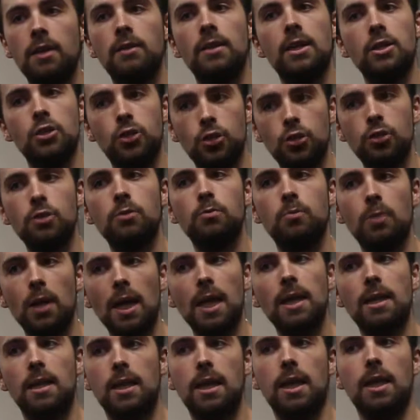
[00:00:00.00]
they shouldn't play
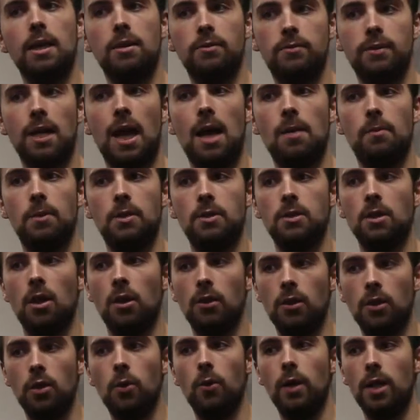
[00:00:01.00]
the King of Diamonds on
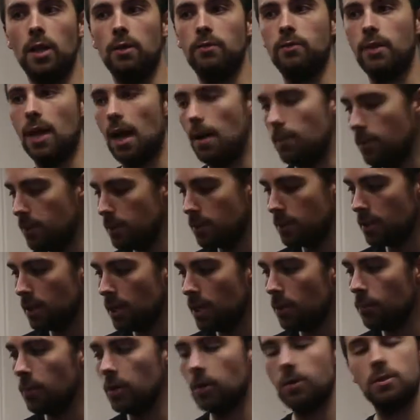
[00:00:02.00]
the Queen of Diamonds,
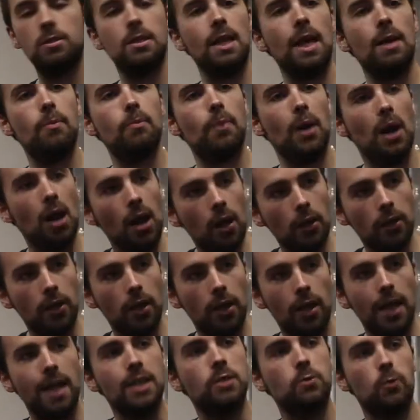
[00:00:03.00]
because their
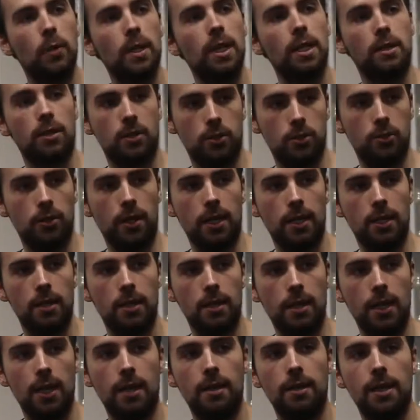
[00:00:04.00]
partner is winning the trick.
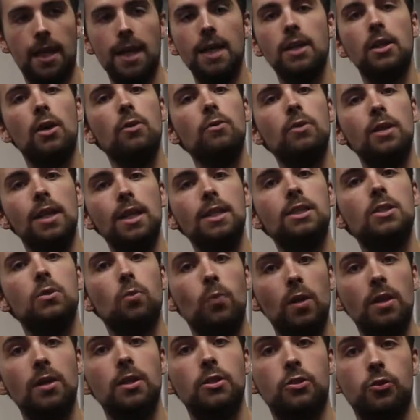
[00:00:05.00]
They don't need to
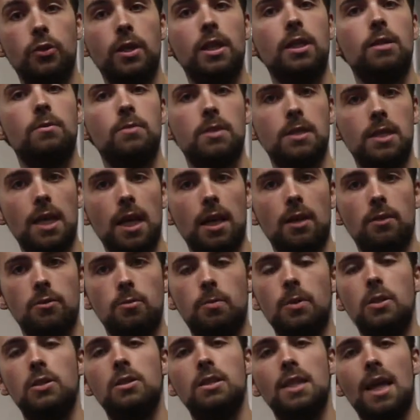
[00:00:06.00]
win the trick themselves,
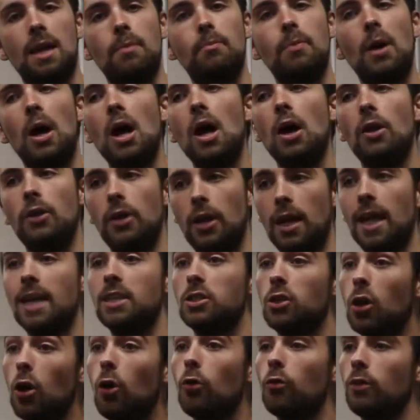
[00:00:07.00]
because their partner is
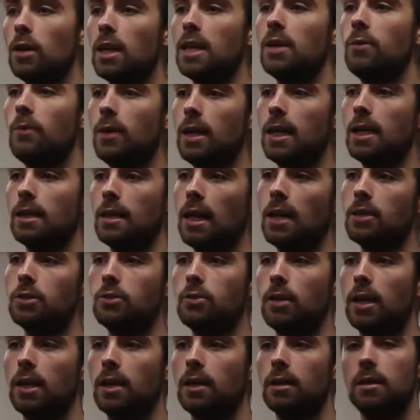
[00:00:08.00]
currently winning that
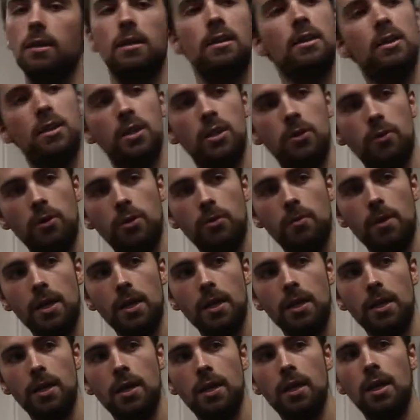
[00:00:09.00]
trick. You with me?
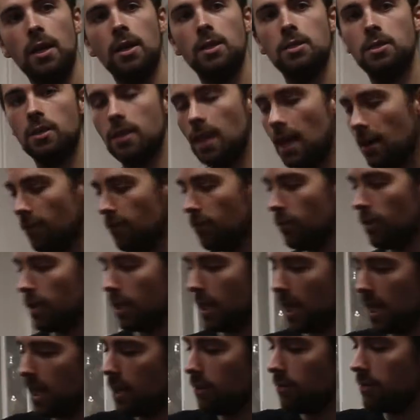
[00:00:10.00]
Mm-hmm. So therefore the
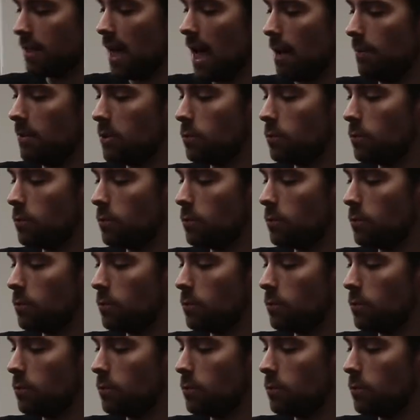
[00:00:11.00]
King of Diamonds